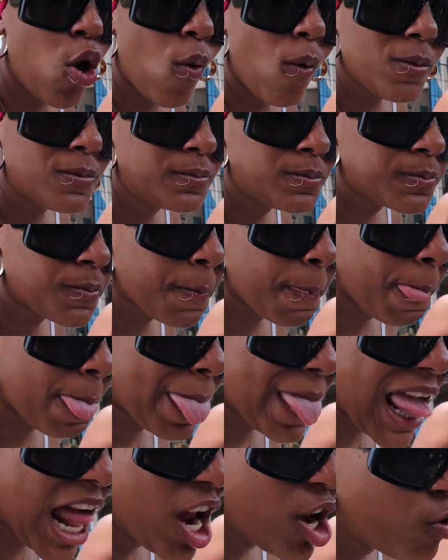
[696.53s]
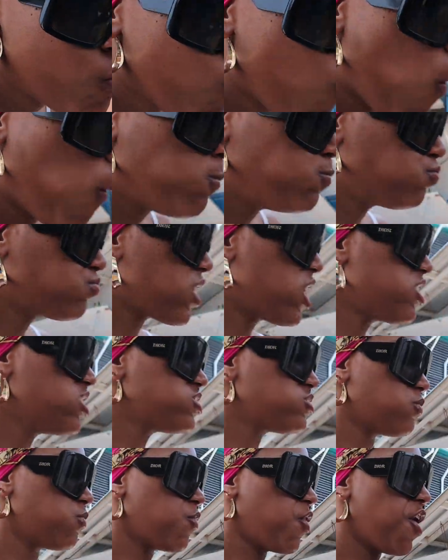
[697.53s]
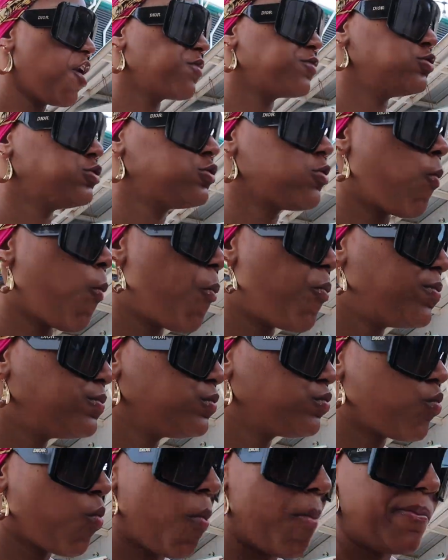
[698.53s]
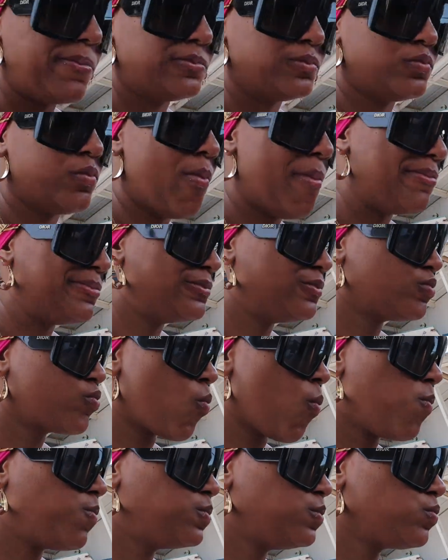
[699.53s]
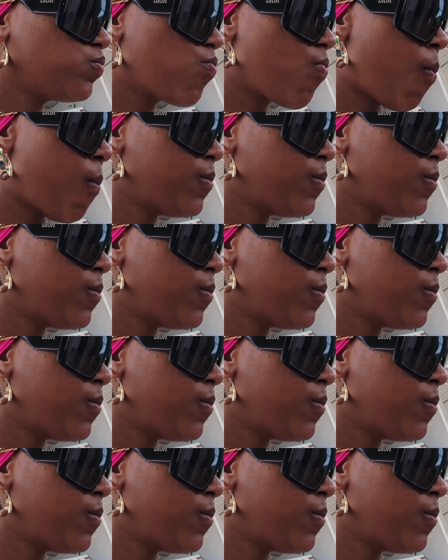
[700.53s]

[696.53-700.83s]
bomb as fuck. Yeah. I need some but mac. Maya had to. That's what. That's one of the things we tried to